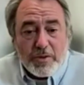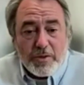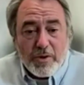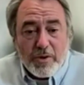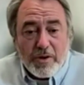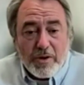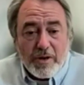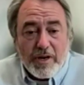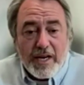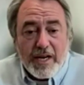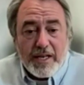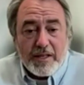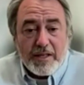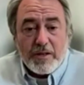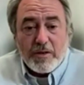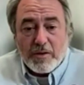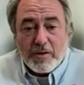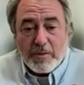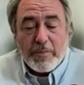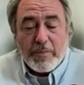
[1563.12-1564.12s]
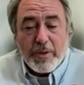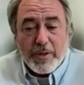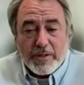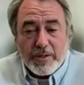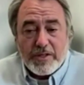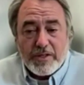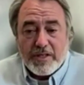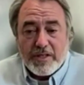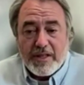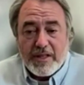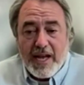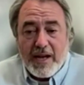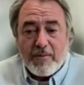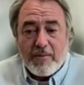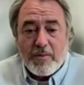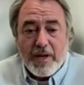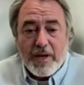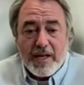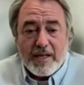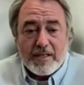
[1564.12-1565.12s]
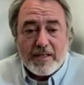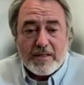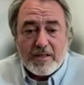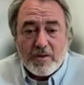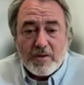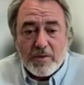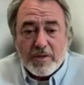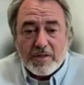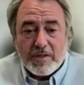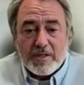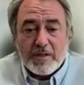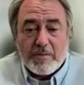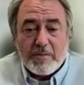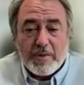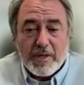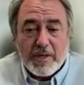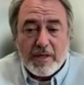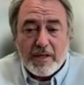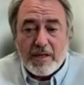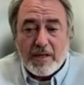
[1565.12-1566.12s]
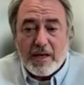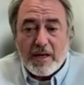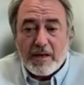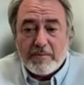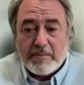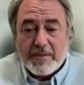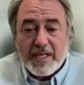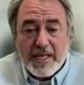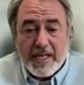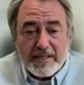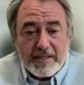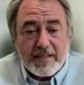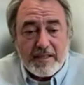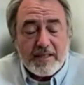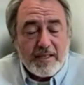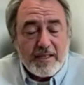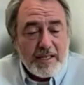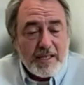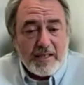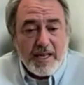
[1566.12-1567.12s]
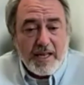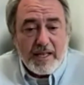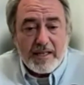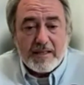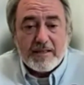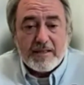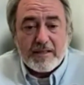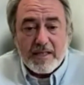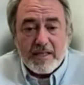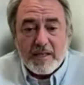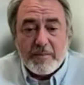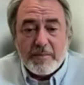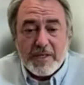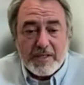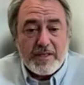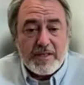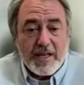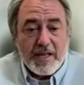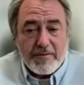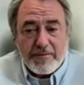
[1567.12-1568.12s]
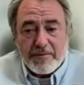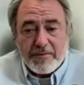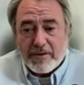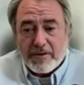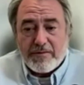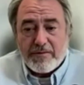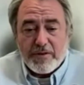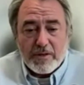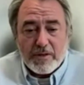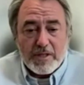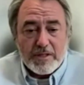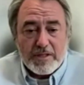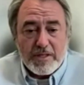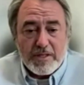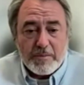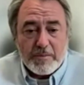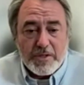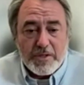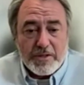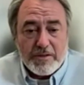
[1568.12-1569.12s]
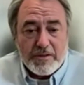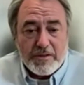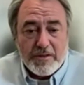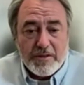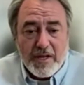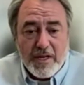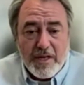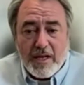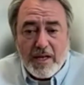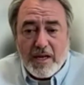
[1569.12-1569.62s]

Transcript: store, anything you can purchase in that way is going to be tested and is going to be safe for consumption.